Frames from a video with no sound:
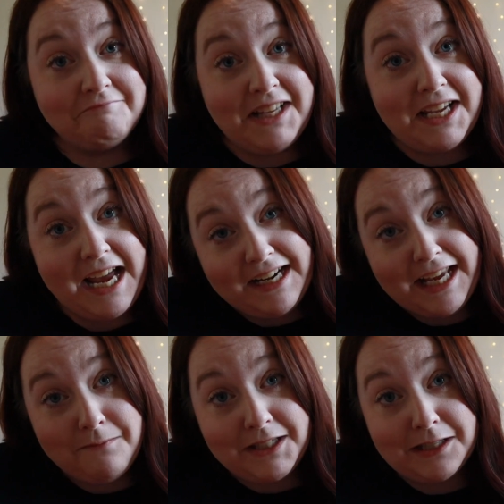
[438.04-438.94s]
It kind of
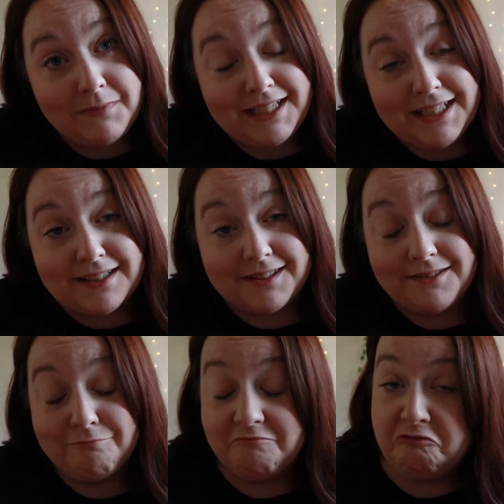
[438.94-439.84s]
gave me some ideas,
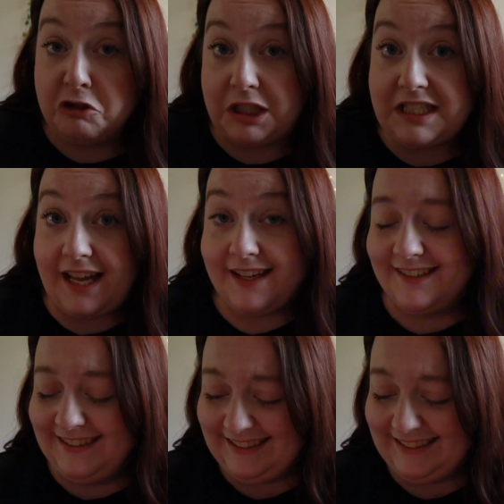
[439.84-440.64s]
just saying.